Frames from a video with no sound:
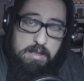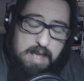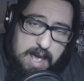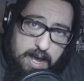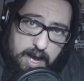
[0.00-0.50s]

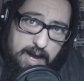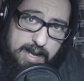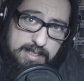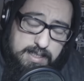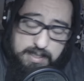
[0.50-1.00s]
Yeah,
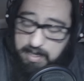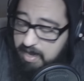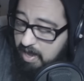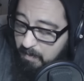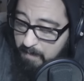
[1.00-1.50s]
guys.
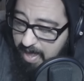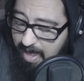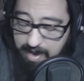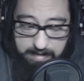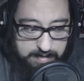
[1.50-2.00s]

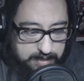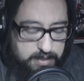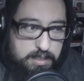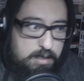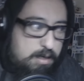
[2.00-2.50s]
Man,
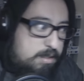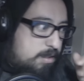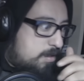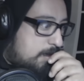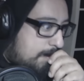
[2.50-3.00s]
this
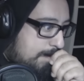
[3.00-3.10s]
looks